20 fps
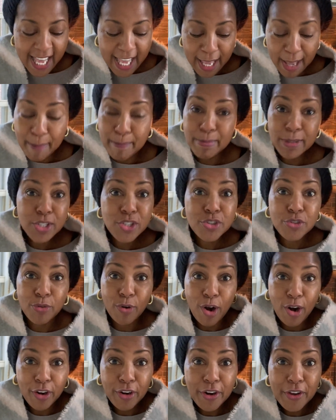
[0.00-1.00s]
and be
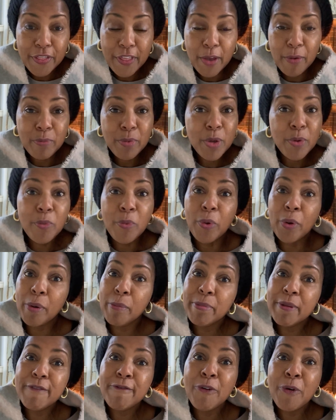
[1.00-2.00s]
stronger than we were
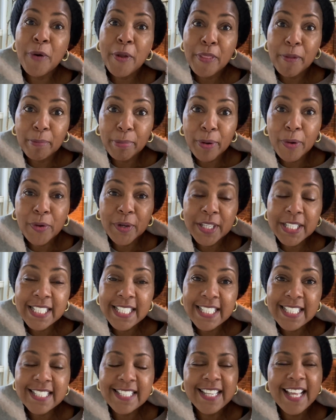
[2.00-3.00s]
before the
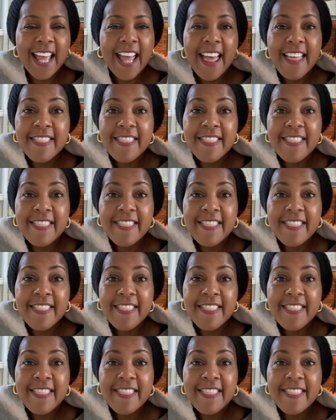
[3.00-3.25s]
brokenness,